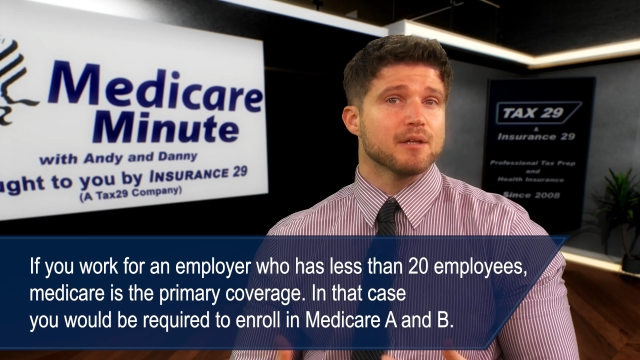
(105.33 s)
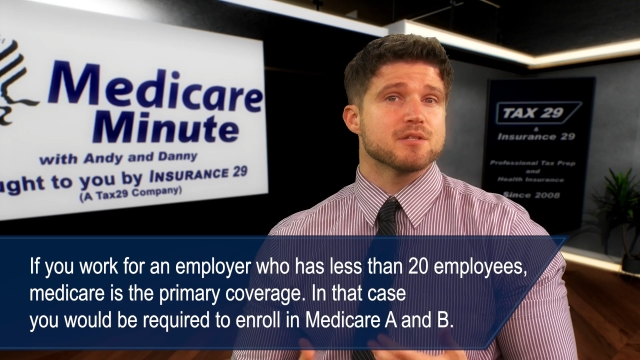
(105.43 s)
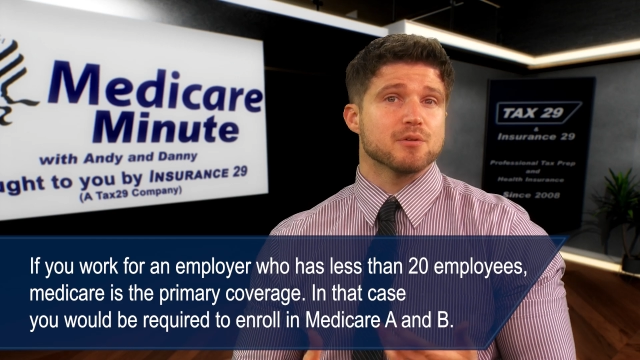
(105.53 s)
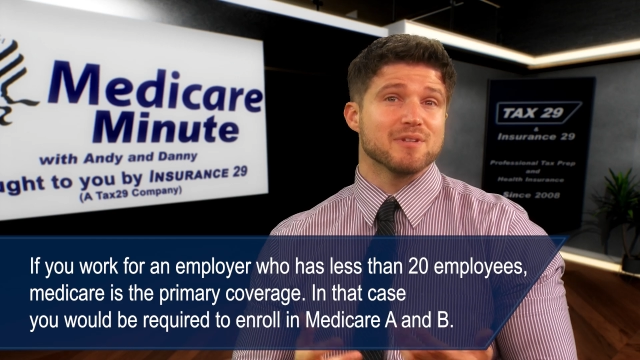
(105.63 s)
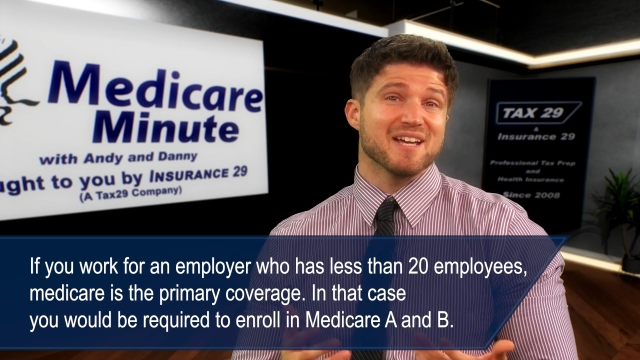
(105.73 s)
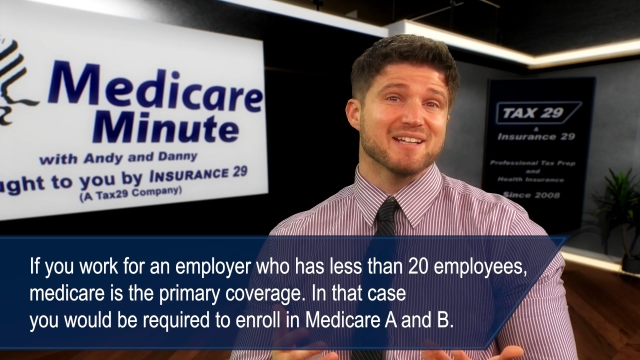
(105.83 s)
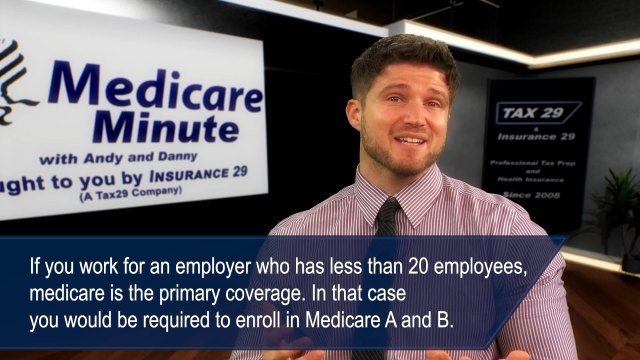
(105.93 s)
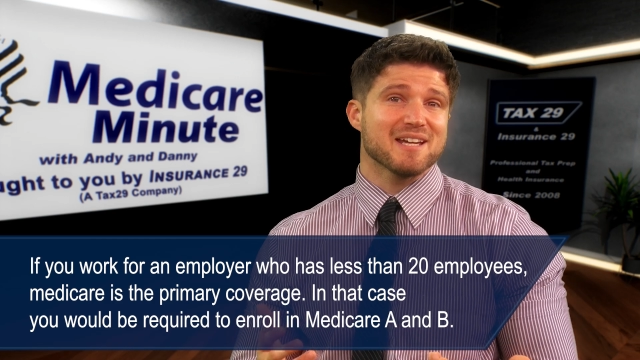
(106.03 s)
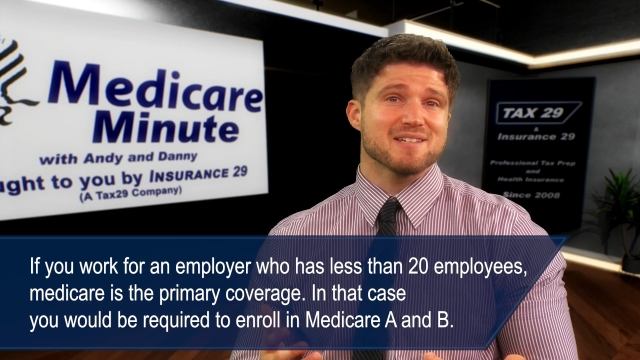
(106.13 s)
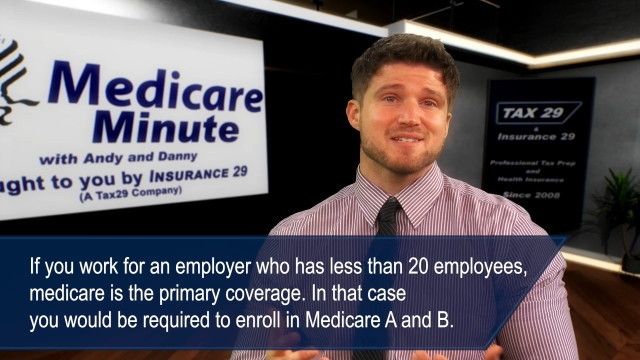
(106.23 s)
so in that
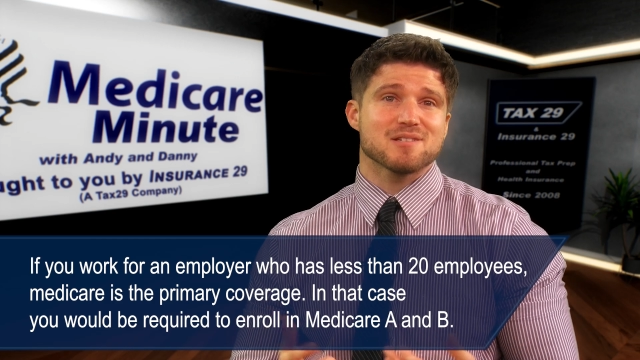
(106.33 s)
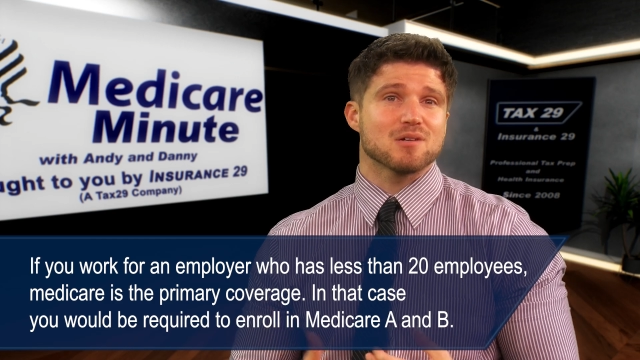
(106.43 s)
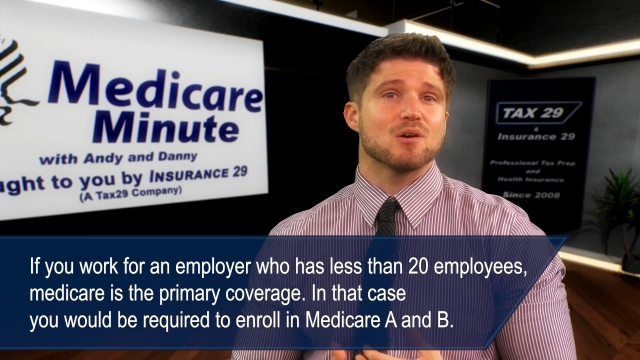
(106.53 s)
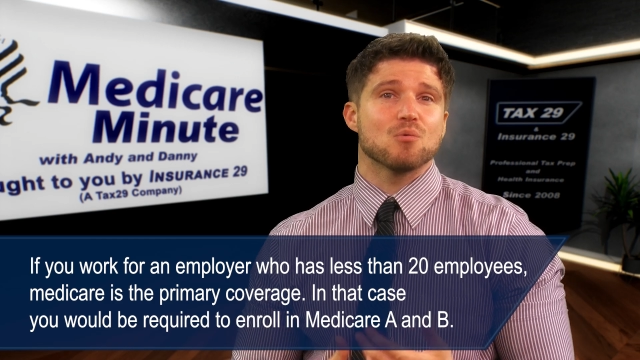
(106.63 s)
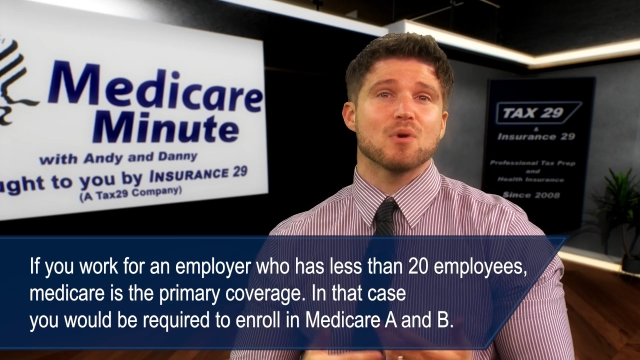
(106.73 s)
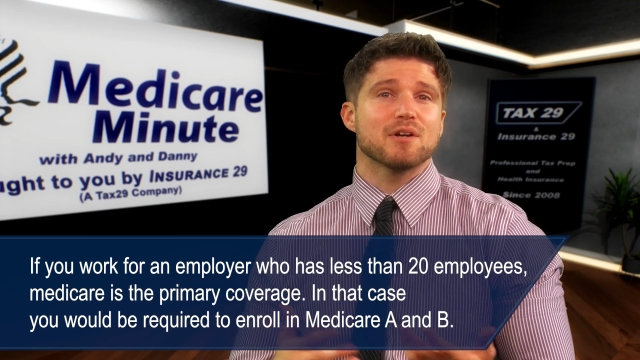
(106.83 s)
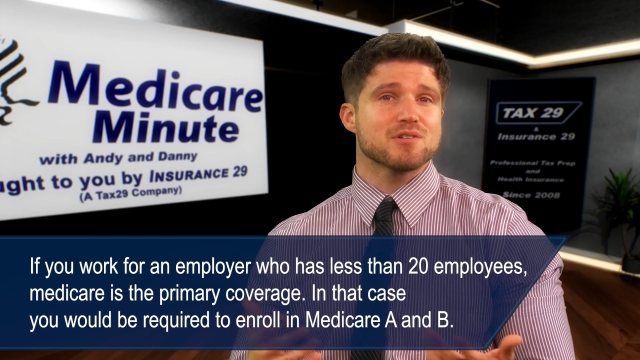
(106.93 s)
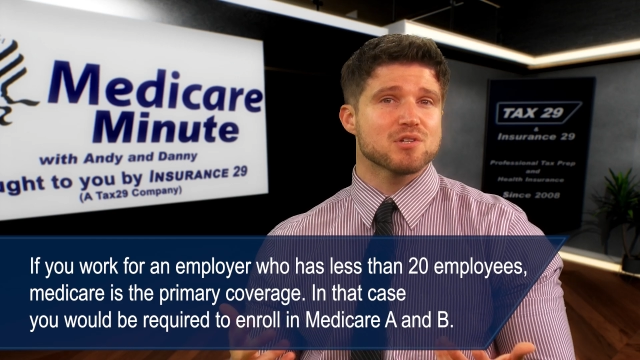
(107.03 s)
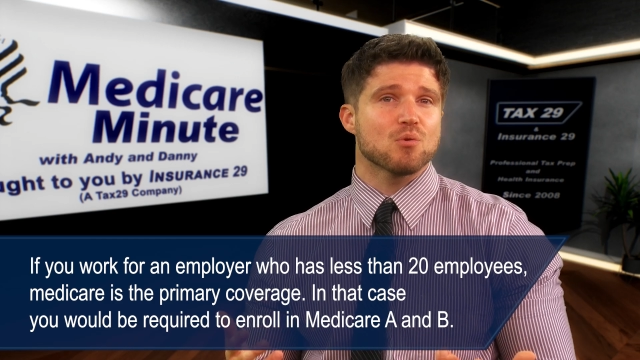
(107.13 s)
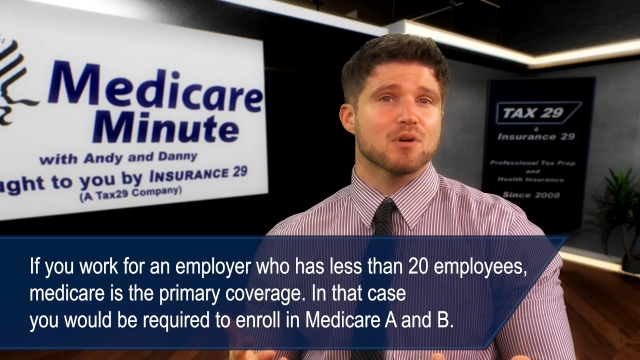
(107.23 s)
case, while you're
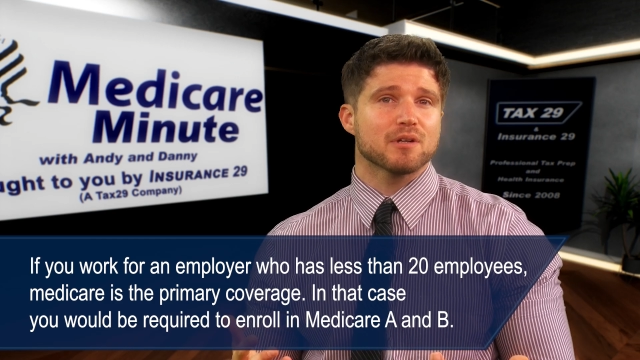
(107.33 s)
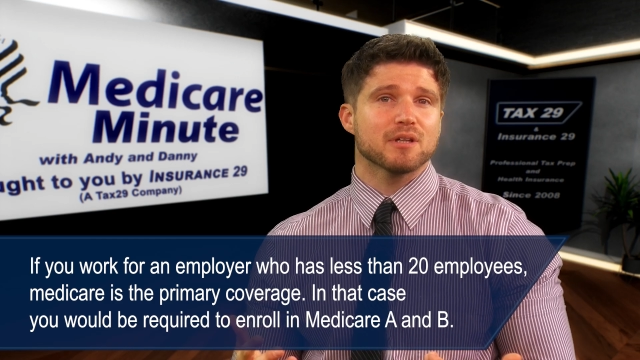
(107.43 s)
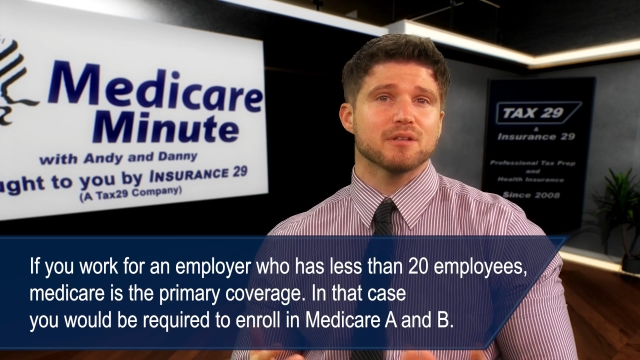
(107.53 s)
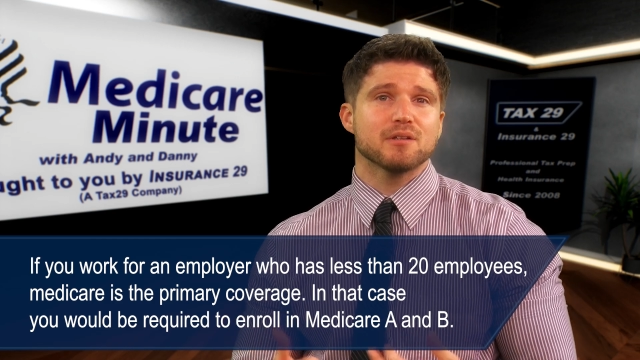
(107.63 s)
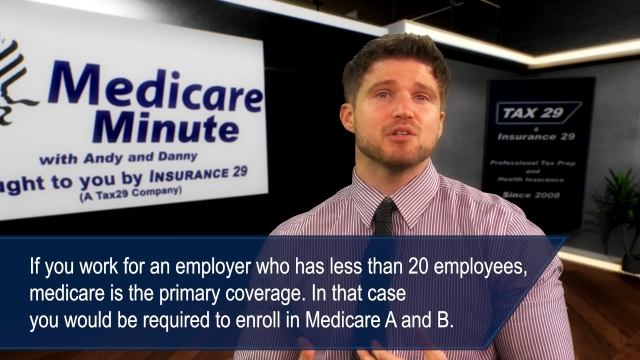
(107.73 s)
still working,